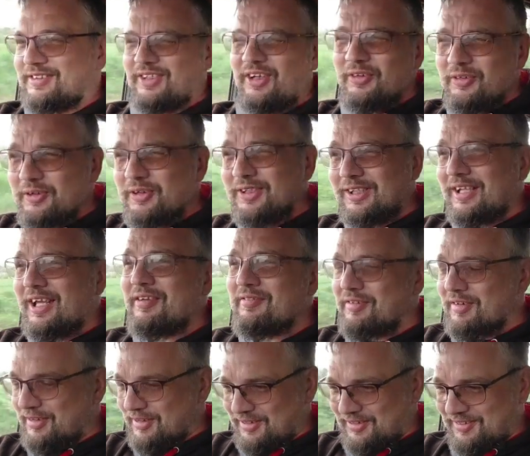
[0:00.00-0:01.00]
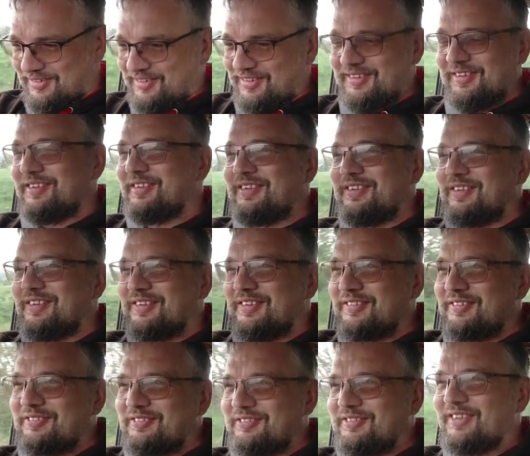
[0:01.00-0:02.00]
So clever.
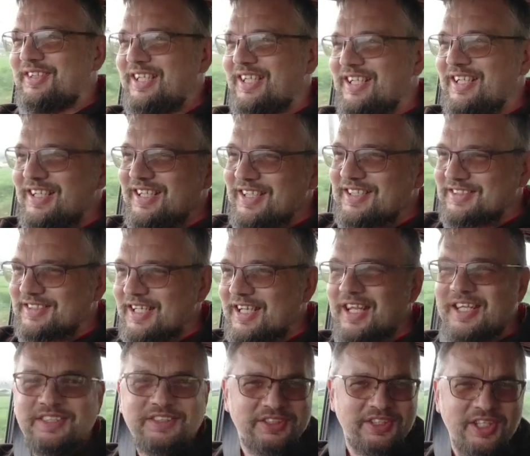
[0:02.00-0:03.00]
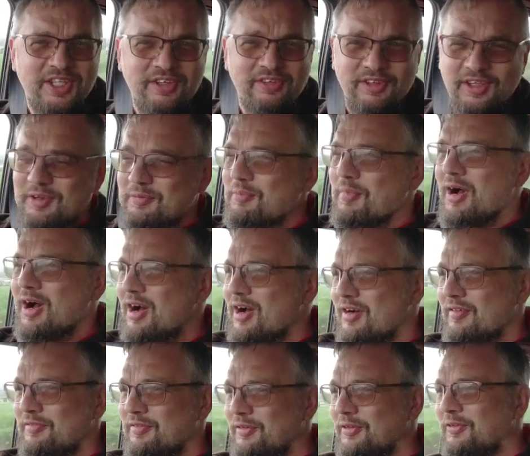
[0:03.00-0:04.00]
Really is an engineering
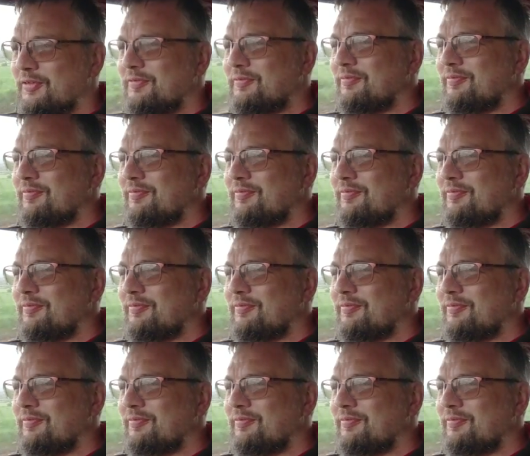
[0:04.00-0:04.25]
marvel.